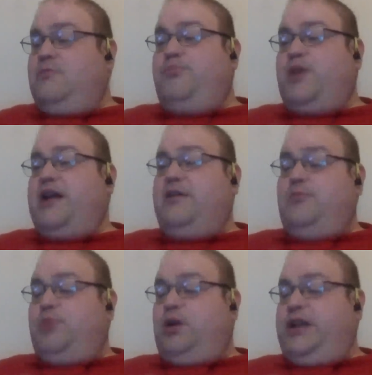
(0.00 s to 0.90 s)

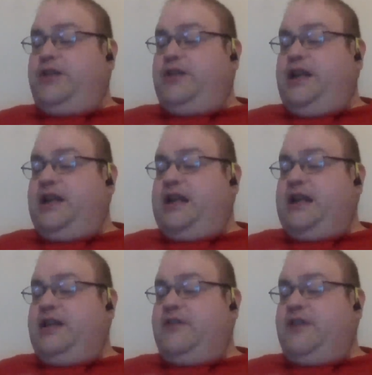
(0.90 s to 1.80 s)
But Bowling Green, they
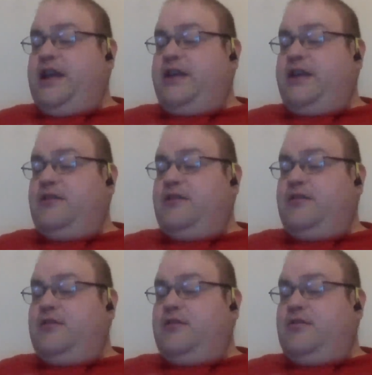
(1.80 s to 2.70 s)
did their thing.
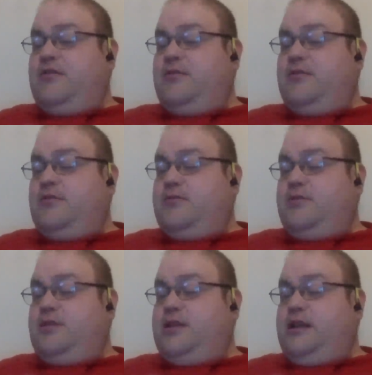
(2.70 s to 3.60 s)

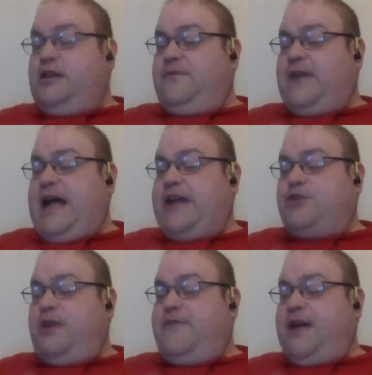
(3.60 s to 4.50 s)
Dylan Fry,
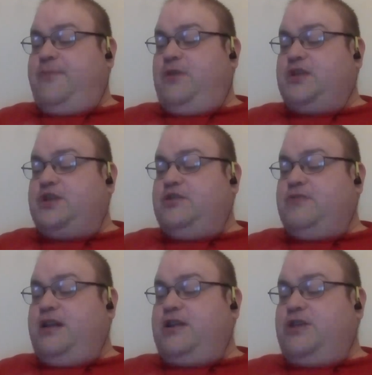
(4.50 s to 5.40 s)
25 points,
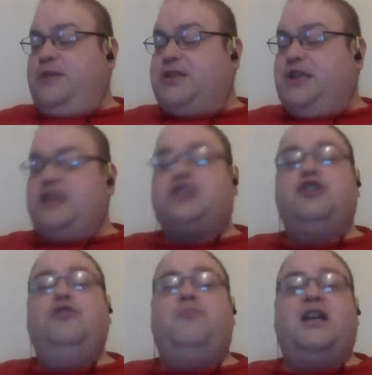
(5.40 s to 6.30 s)
2 assists,
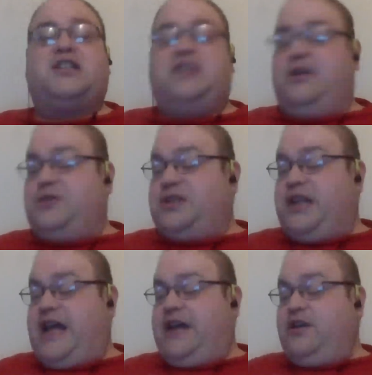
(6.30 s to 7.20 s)
2 big steals
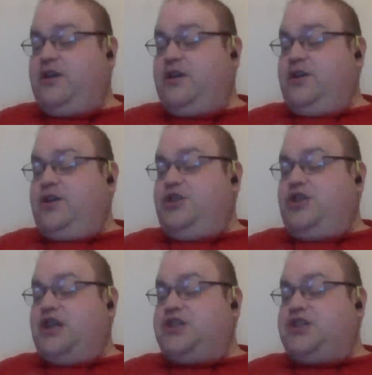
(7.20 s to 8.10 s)
tonight.
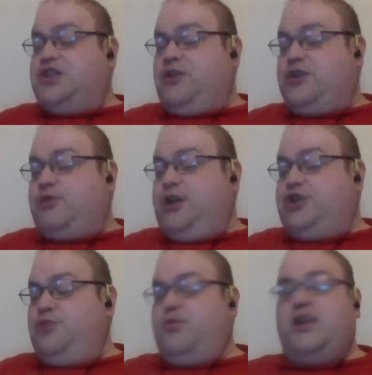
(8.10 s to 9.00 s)
Justin Turner,
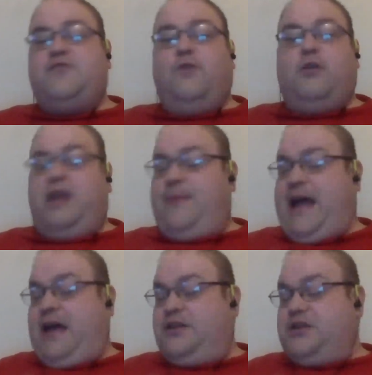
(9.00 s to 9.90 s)
22 points, 4
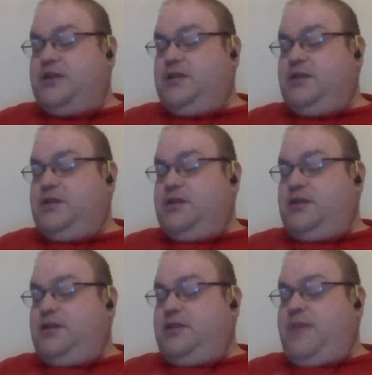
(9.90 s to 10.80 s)
rebounds.
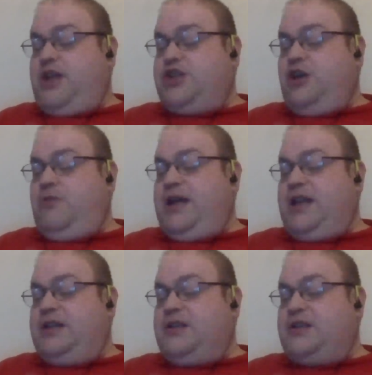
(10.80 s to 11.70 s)
DiMangelo
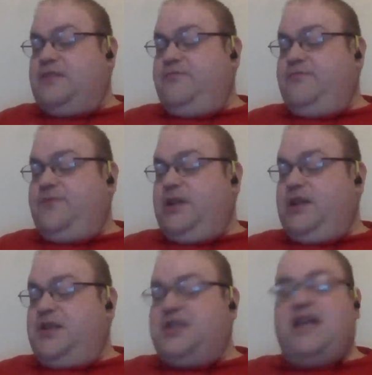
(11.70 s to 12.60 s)
Wiggins,
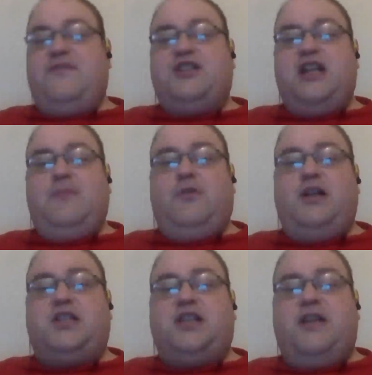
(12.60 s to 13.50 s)
17
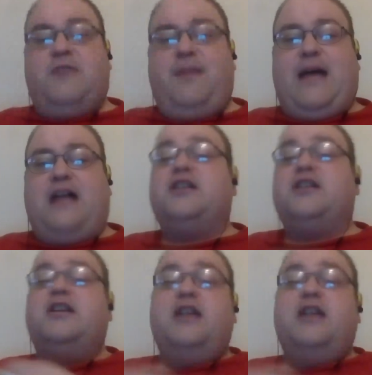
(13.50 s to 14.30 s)
points, 10 rebounds.